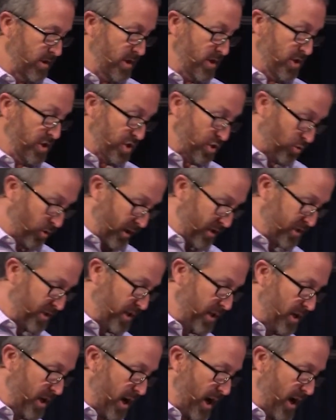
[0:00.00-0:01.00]
Trust
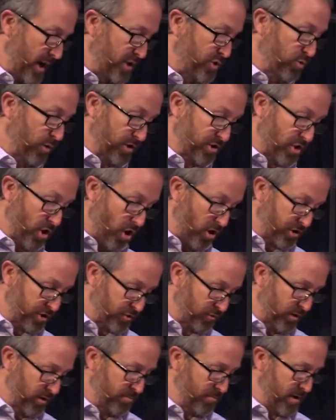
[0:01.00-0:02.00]
in God. Trust
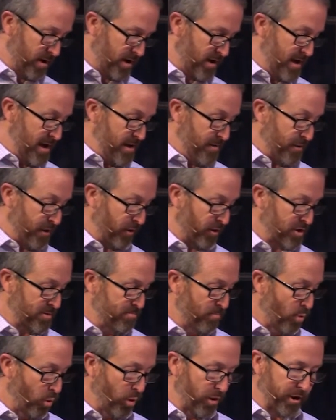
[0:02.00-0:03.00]
also in me. There is
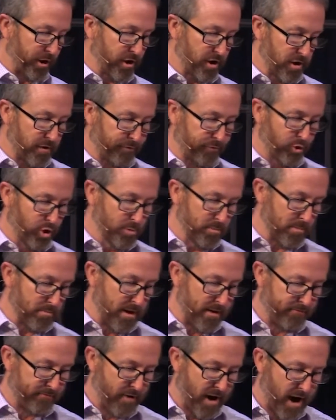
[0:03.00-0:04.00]
more than enough room in
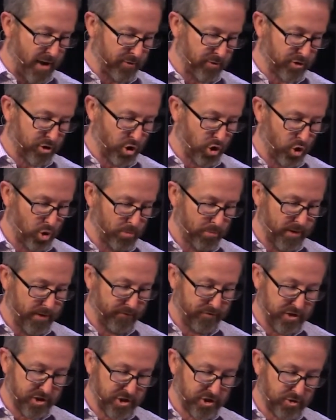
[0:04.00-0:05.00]
my Father's home. If
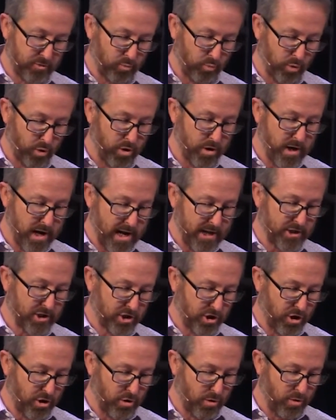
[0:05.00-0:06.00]
this were not
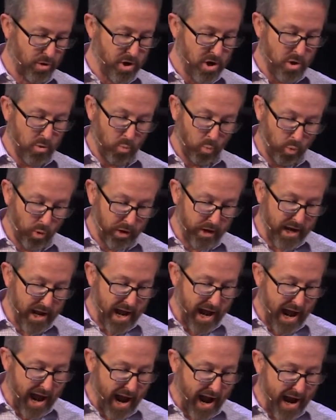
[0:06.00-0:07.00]
so, would
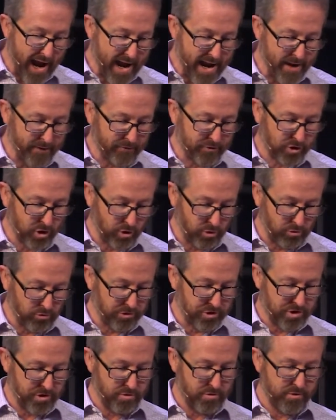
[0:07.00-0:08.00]
I have
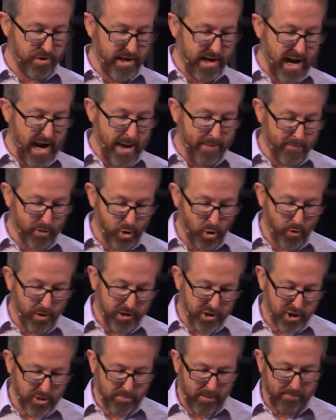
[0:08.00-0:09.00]
told you that I'm going
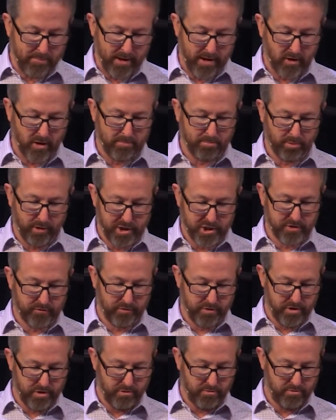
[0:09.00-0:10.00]
to prepare a place for
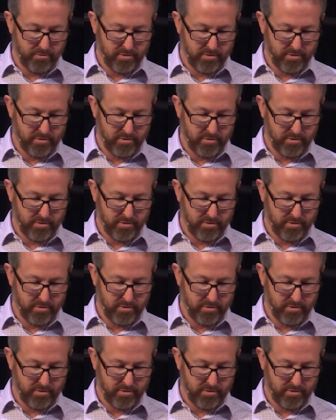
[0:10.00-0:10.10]
you?